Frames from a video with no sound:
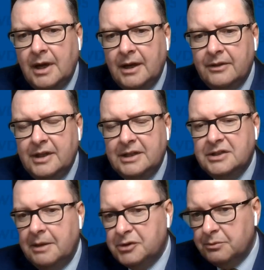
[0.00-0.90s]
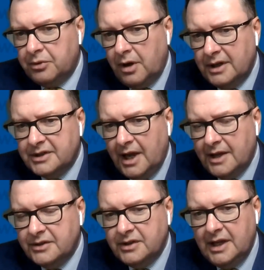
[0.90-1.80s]
uh, the exemption
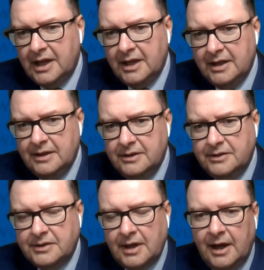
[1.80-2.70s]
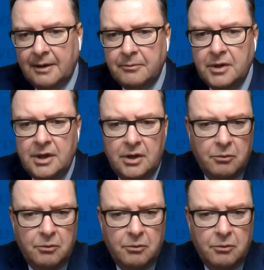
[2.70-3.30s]
process is um,